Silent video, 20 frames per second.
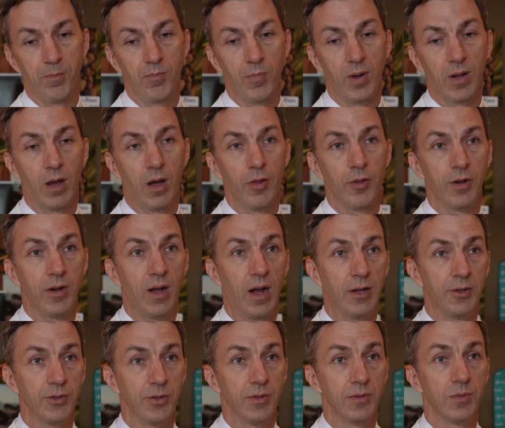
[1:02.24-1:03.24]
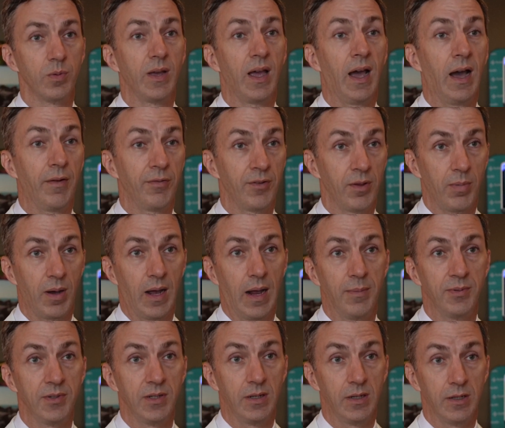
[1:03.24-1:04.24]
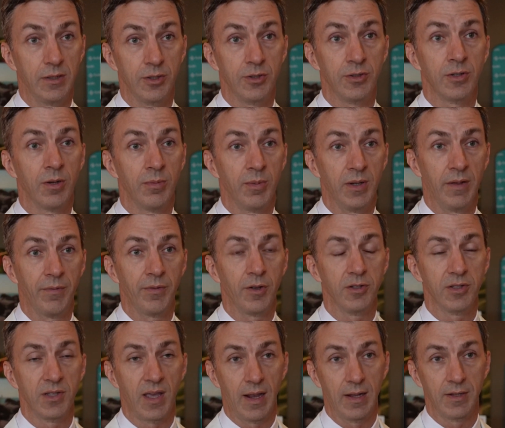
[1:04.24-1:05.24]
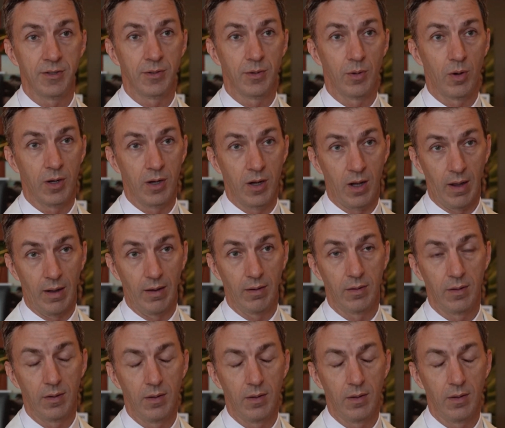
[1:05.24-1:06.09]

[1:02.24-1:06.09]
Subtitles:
but other nodules we have to biopsy to determine if there's cancer or not.